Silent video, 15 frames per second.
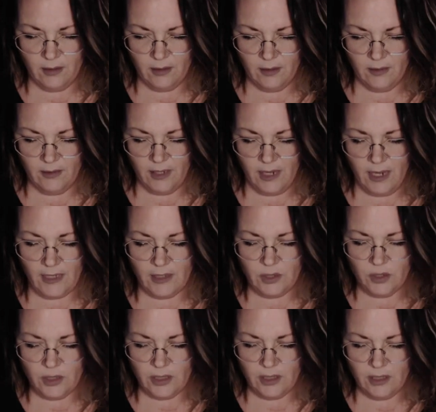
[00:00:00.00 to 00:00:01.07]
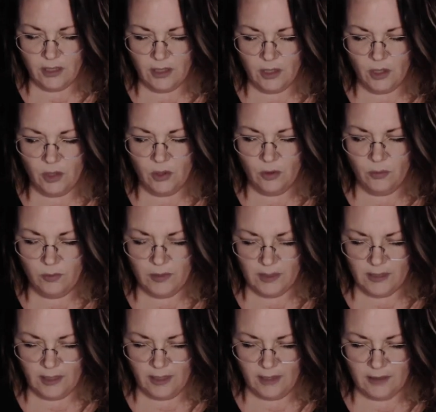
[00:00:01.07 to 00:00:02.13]
the energy that you
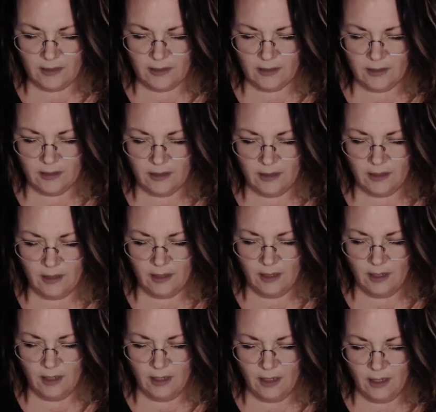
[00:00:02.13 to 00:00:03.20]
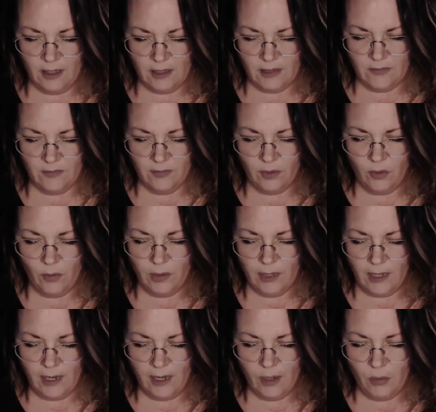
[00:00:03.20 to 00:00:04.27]
possess is flowing
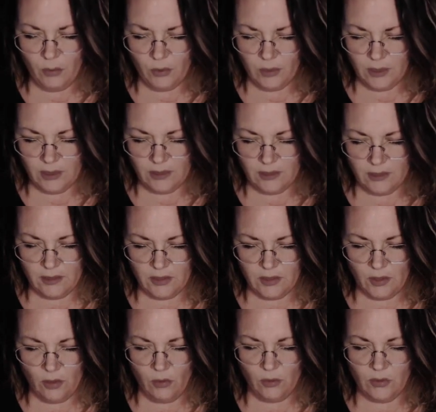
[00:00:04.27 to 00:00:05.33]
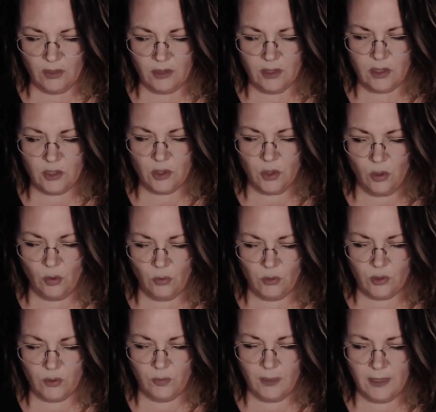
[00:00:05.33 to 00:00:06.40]
outward into the stones, and the
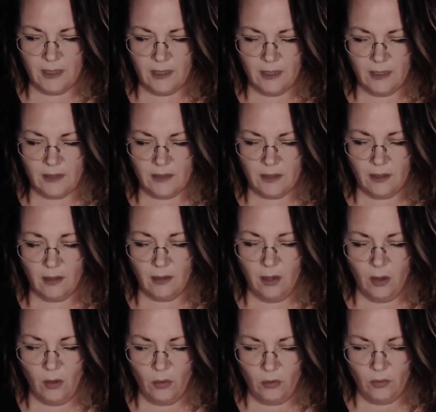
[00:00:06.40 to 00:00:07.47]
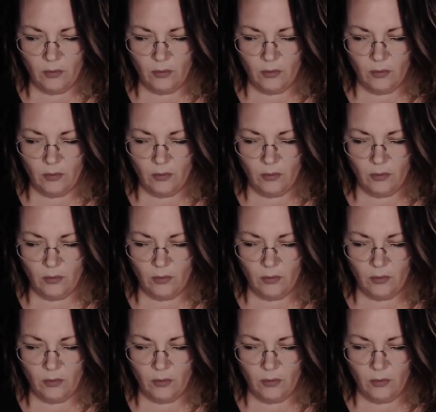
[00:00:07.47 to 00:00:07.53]
stones are beginning to glow.